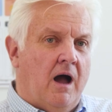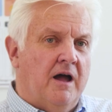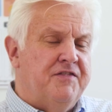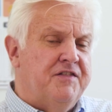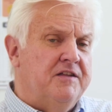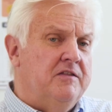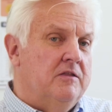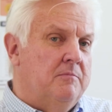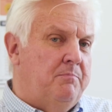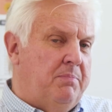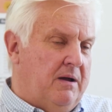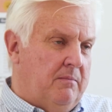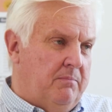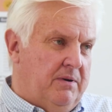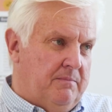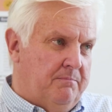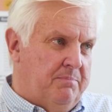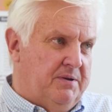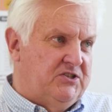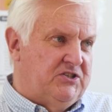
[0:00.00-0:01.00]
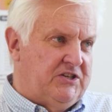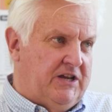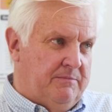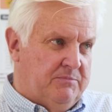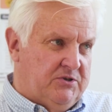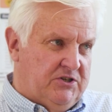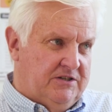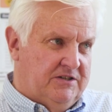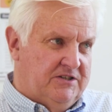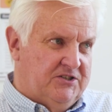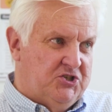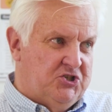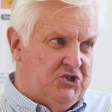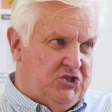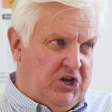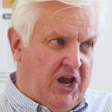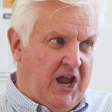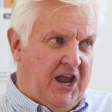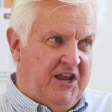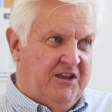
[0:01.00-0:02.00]
I think the public perception has
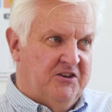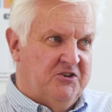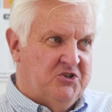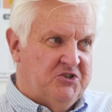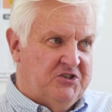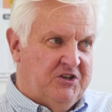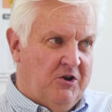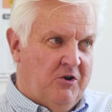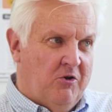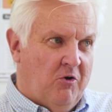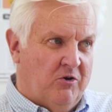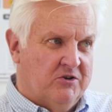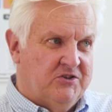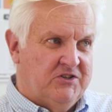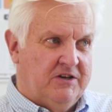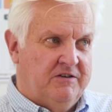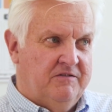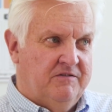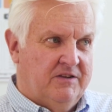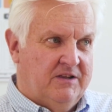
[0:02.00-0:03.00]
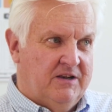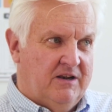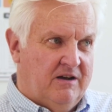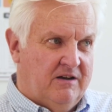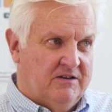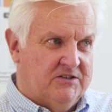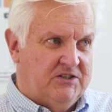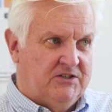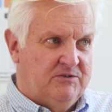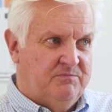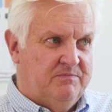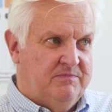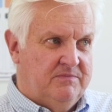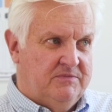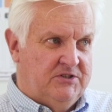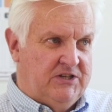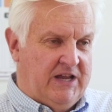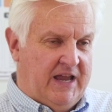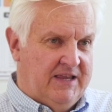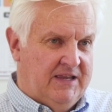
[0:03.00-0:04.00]
changed a lot over the last
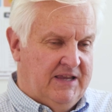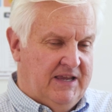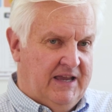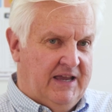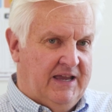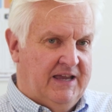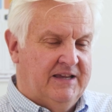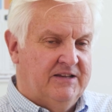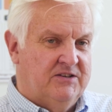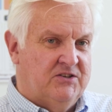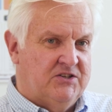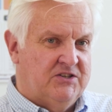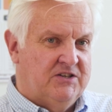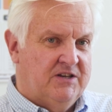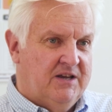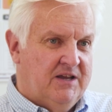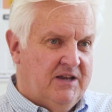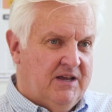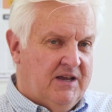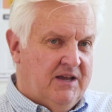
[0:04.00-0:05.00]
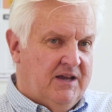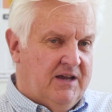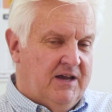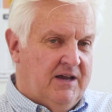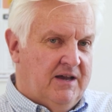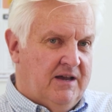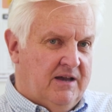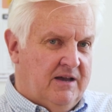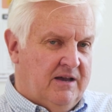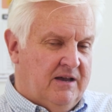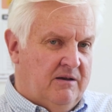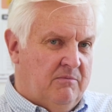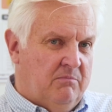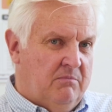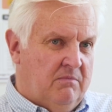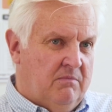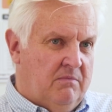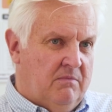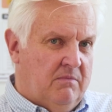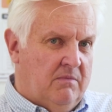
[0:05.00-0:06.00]
10 years,
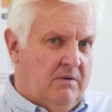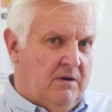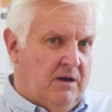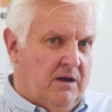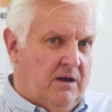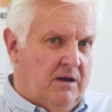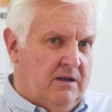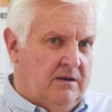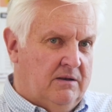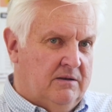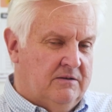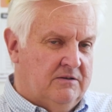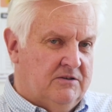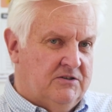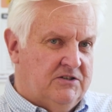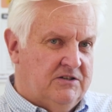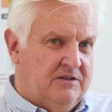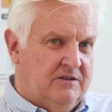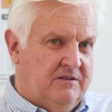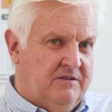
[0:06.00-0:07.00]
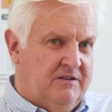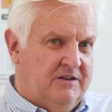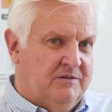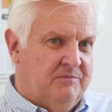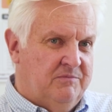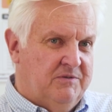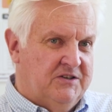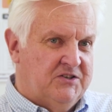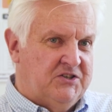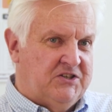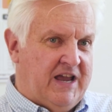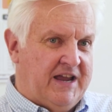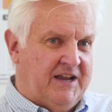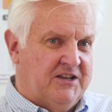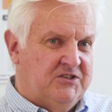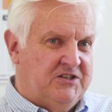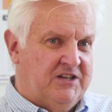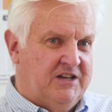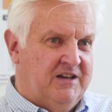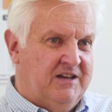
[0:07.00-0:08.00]
and the
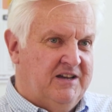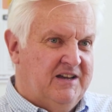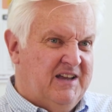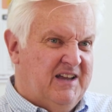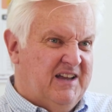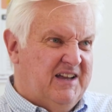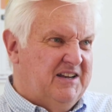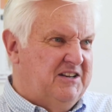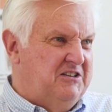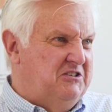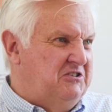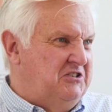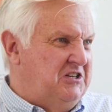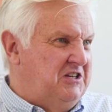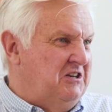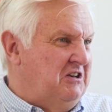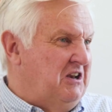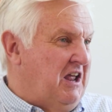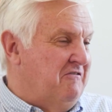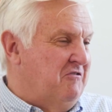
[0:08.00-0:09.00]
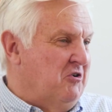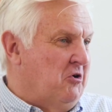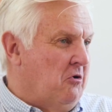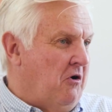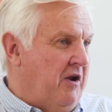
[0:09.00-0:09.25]
sector didn't have a